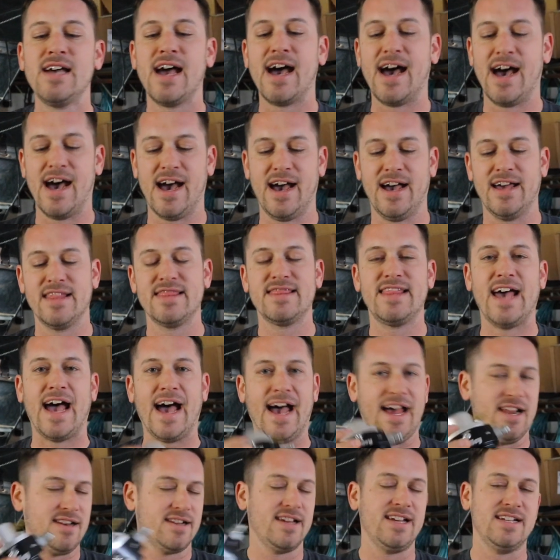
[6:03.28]

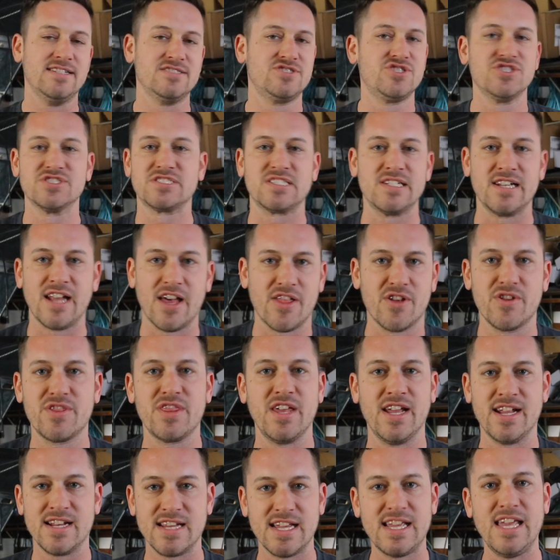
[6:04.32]
that is just another
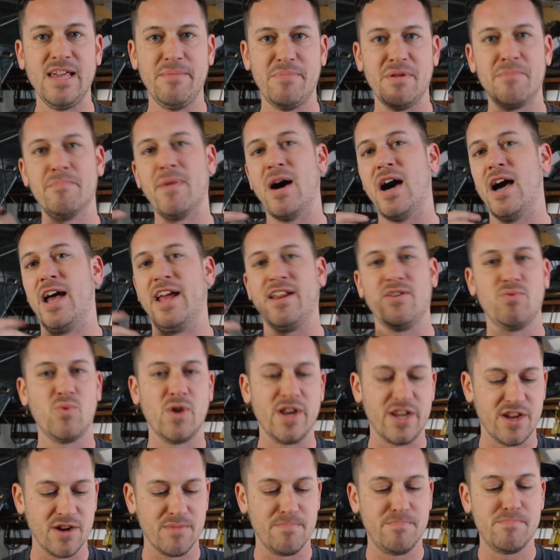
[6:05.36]
thing to keep in mind
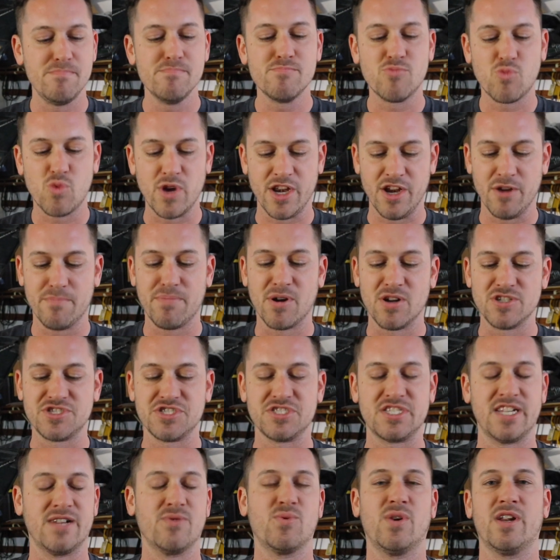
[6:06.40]
when you're
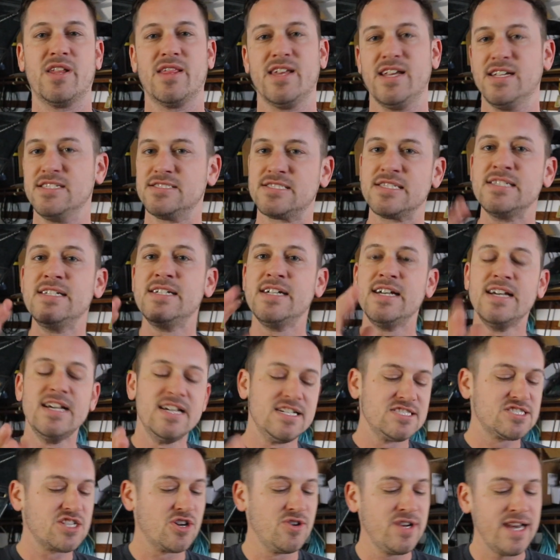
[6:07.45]
purchasing one of these.
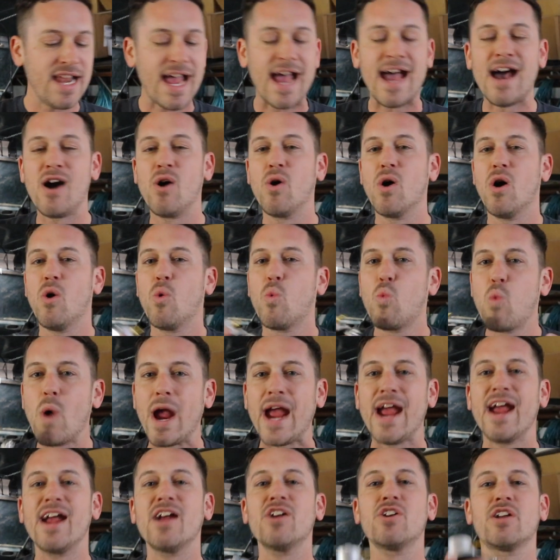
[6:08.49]
So now,
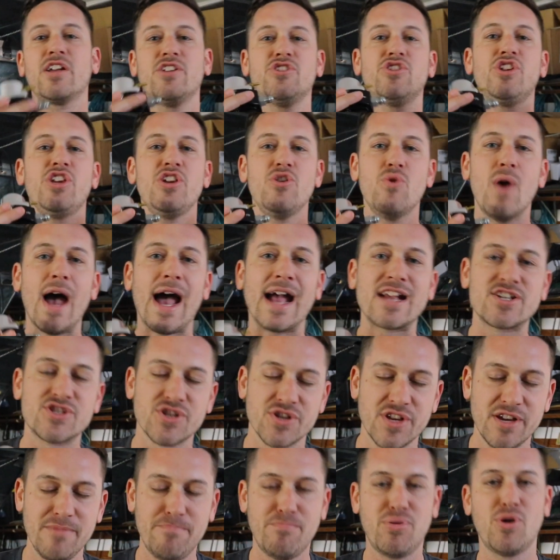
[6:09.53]
where do you
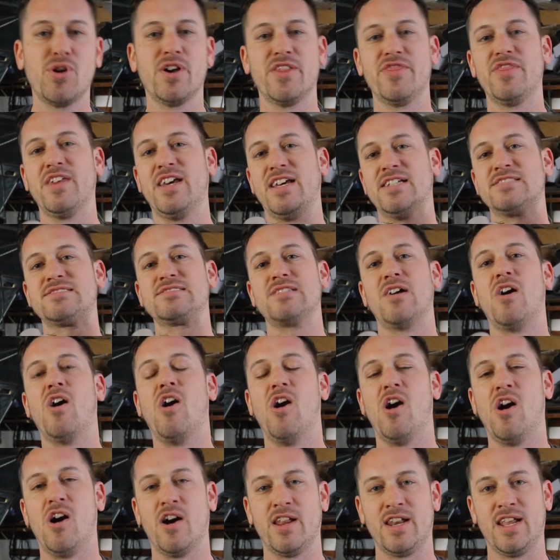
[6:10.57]
actually put this
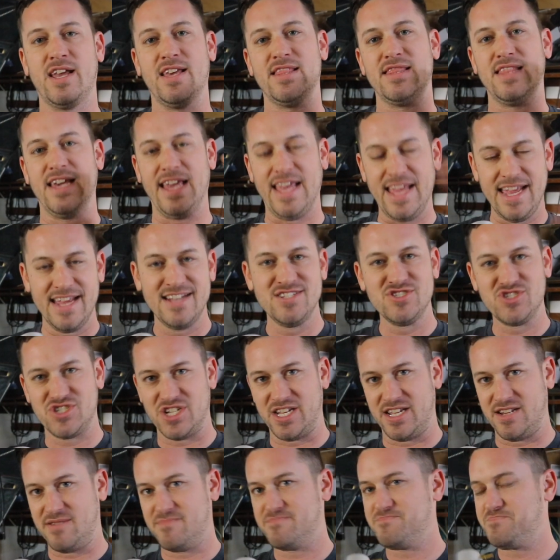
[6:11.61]
on the
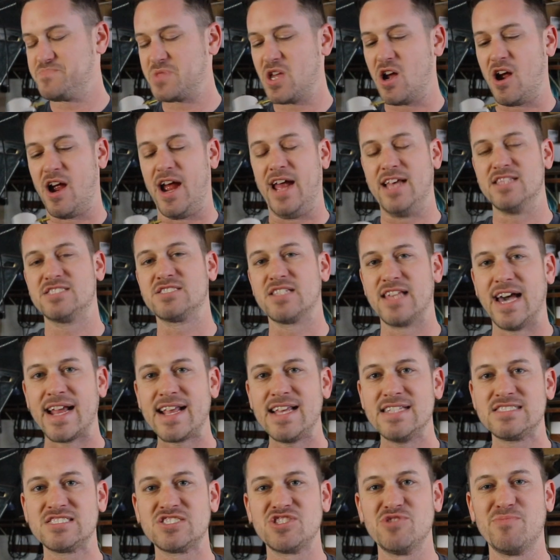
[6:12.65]
engine? All right, so that
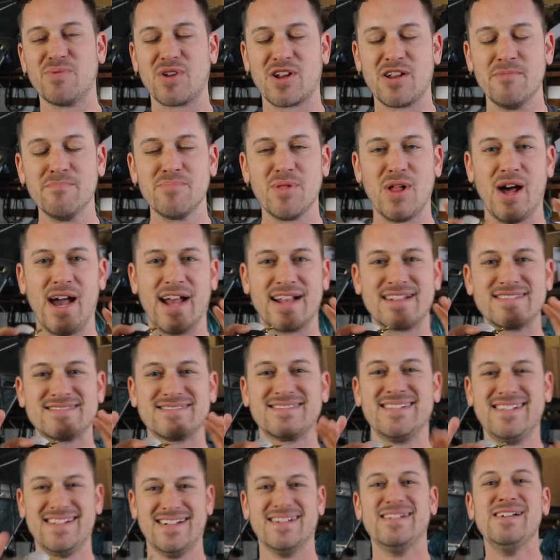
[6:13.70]
gets super
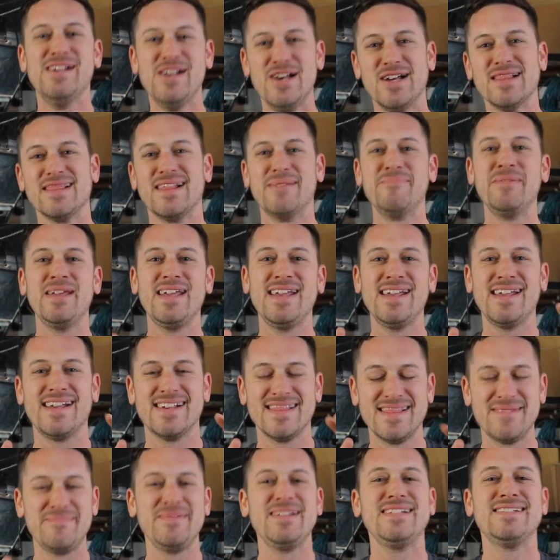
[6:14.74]
complex. Let
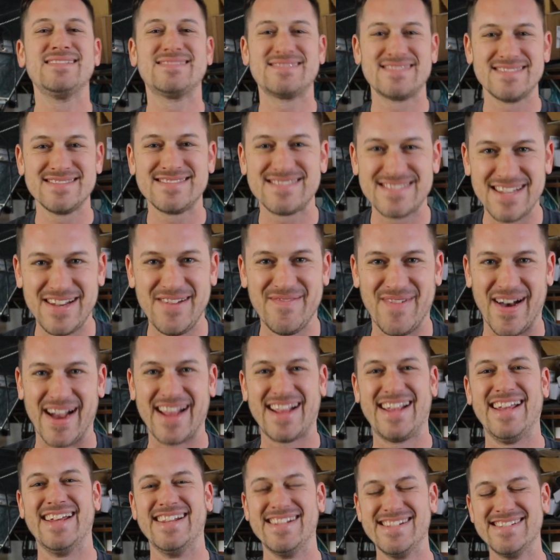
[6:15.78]
me see if I
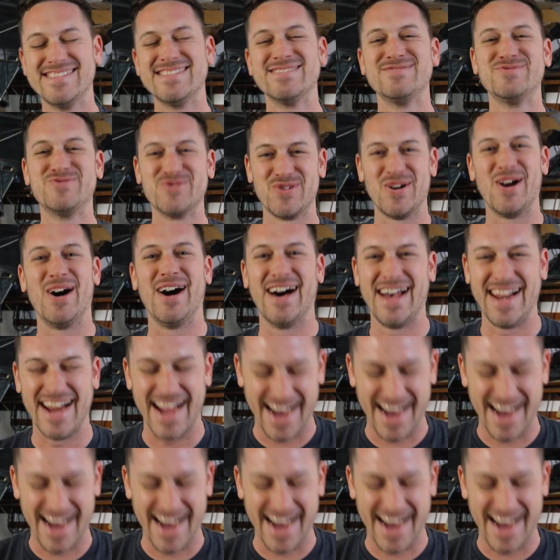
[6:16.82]
can draw it